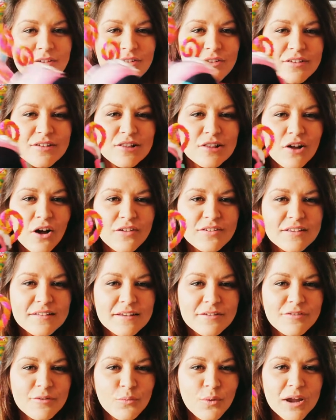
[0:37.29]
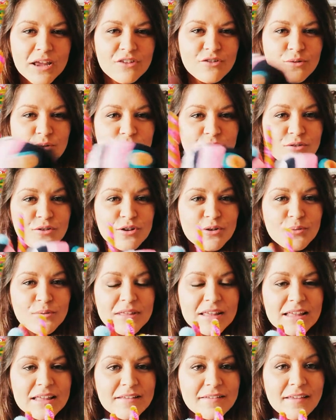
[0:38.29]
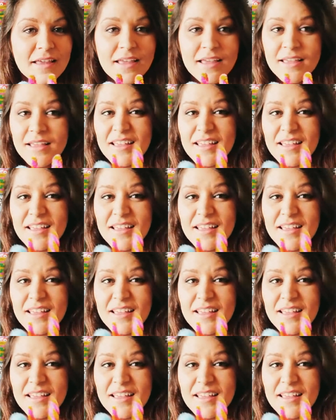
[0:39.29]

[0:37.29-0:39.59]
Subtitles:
So there's lots of different ways you can do these,